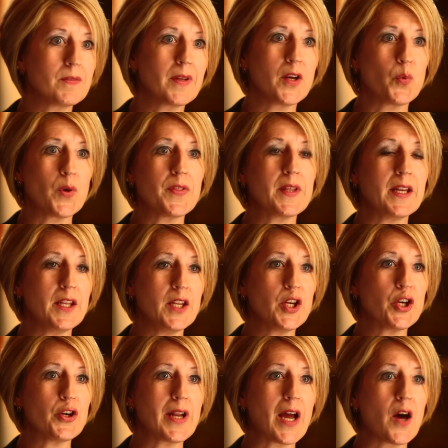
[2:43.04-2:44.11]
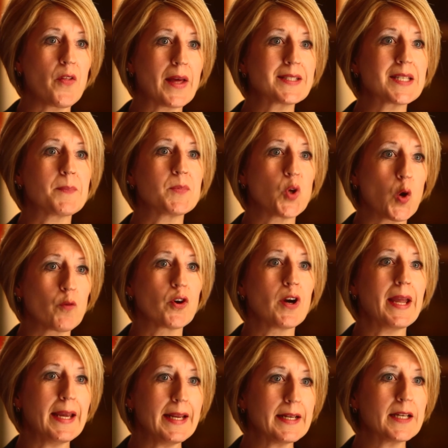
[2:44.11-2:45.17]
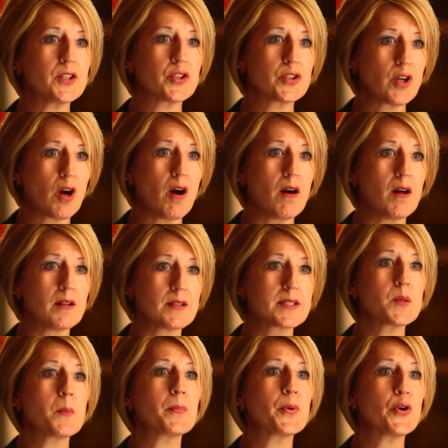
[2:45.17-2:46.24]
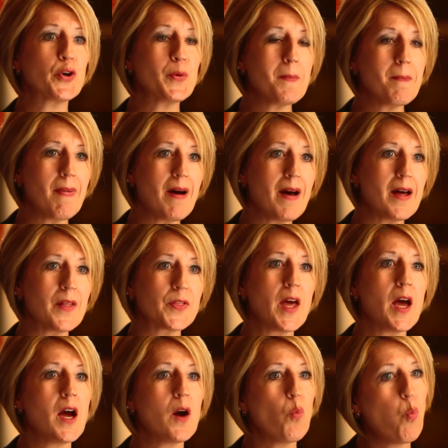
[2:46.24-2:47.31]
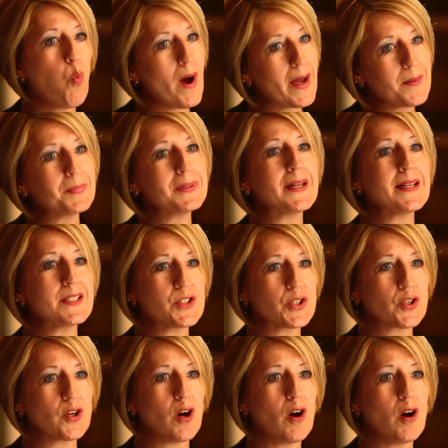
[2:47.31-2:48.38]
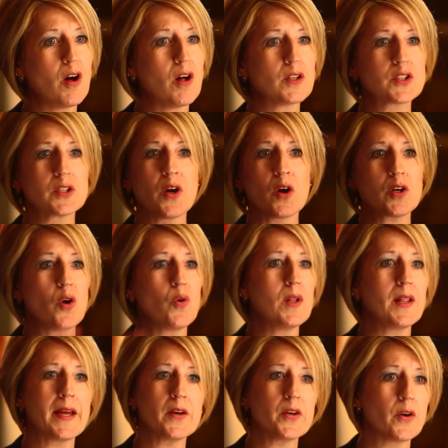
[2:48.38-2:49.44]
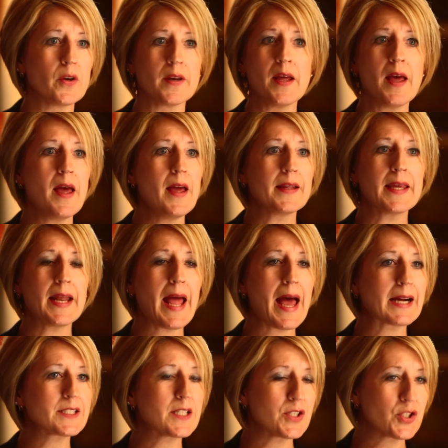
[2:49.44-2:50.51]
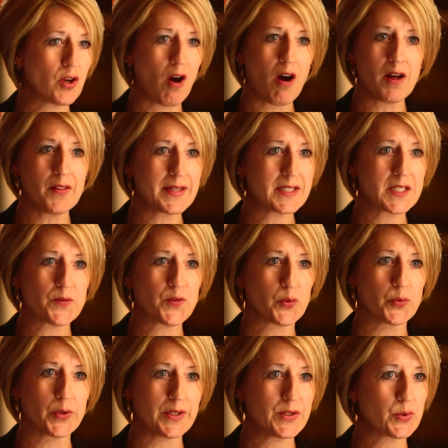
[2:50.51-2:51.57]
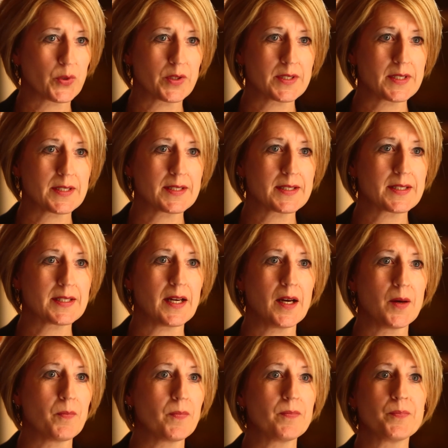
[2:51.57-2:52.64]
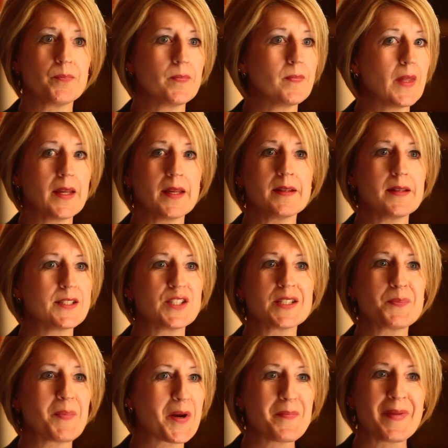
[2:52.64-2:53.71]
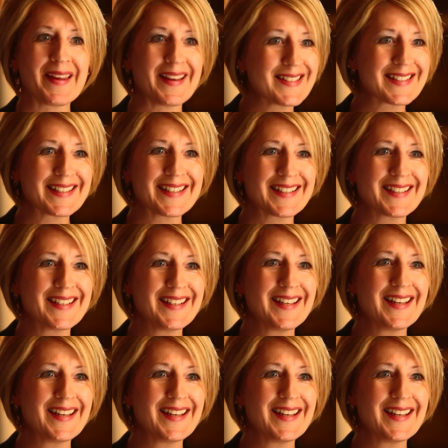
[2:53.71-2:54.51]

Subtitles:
within a year now, that's up to over 800 calls per month. One place to call to collate and get access to all these different resources. It's just been amazing.